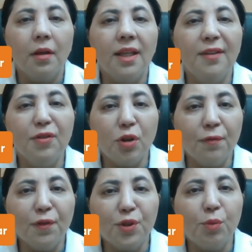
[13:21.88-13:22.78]
leave it
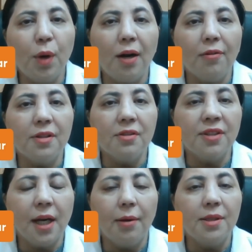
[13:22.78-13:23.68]
on for 2 hours
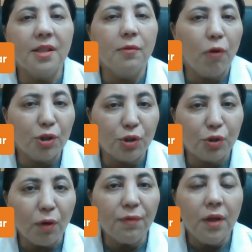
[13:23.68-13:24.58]
3 hours and wash
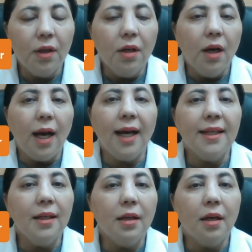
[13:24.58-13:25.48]
it off.
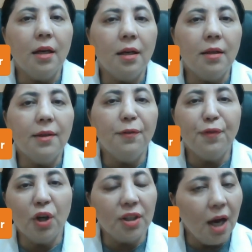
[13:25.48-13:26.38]
And in
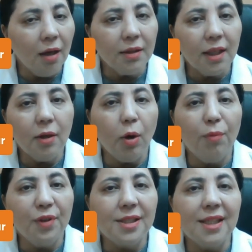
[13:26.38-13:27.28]
if you're young, then
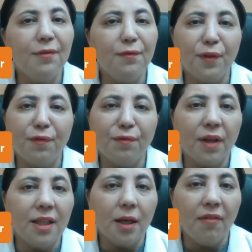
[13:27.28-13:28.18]
obviously if
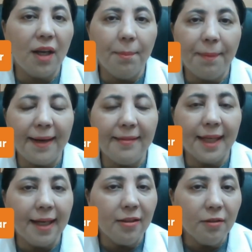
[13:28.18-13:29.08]
getting very bad
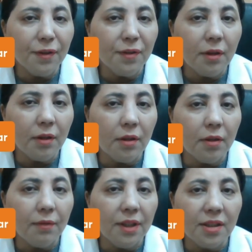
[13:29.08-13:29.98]
dandruff in
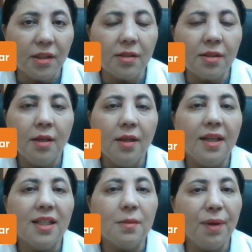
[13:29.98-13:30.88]
winters,
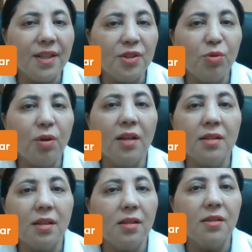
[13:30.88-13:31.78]
it's best to
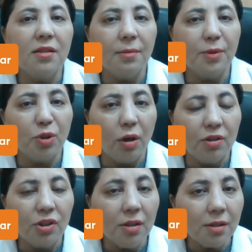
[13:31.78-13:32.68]
consult a
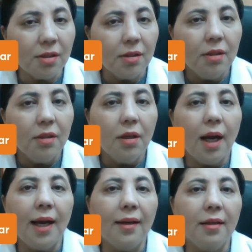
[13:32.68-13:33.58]
dermatologist,
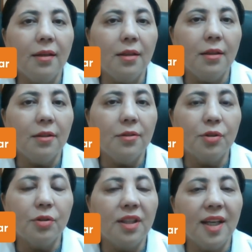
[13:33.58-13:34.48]
and
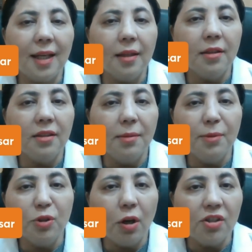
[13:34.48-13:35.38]
the
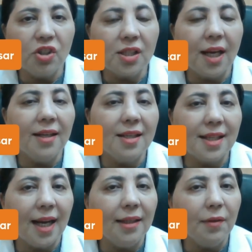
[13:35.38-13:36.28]
dermatologist can
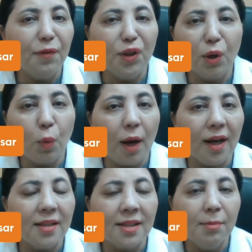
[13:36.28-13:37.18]
decide if it
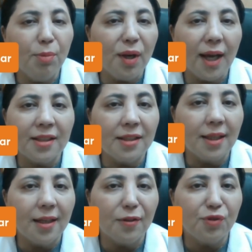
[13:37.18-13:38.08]
requires simple
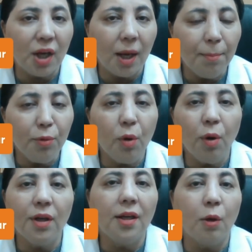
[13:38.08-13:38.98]
anti-dandruff shampoo
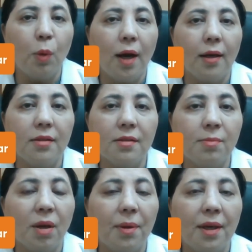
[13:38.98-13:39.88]
or it
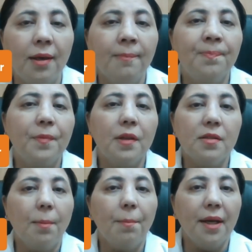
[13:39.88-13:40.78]
requires maybe
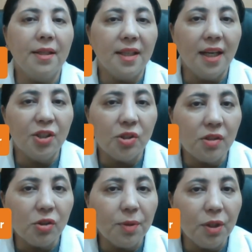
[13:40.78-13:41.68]
some
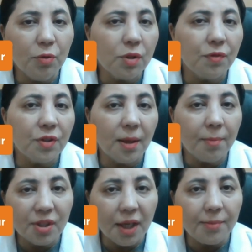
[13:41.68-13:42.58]
medications to be used for
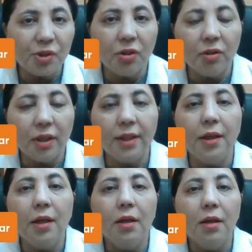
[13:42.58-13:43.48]
some time,
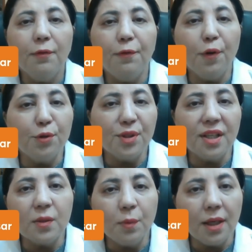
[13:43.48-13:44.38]
generally 4 to
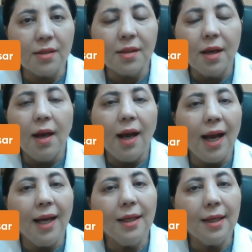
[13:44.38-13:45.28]
6 weeks,
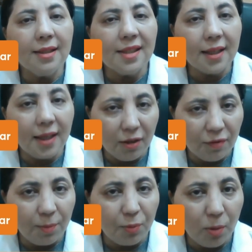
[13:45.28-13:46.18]
and it'll take care
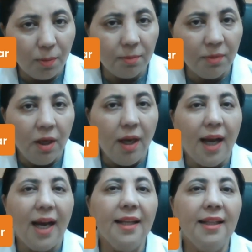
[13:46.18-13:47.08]
of the problem.
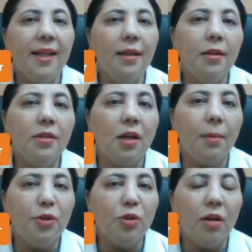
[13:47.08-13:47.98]
And then the
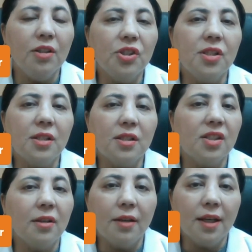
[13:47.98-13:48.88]
dermatologist,
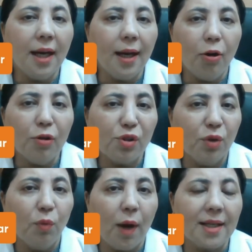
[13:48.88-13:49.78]
generally I also
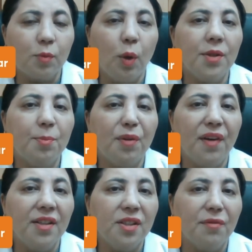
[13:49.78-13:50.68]
advise what
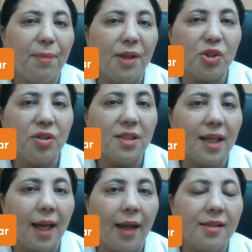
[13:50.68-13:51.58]
preventive measures
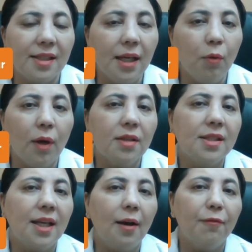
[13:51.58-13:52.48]
they can take
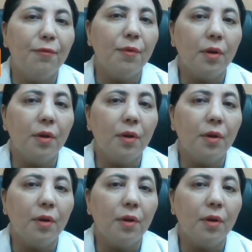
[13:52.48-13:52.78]
once they have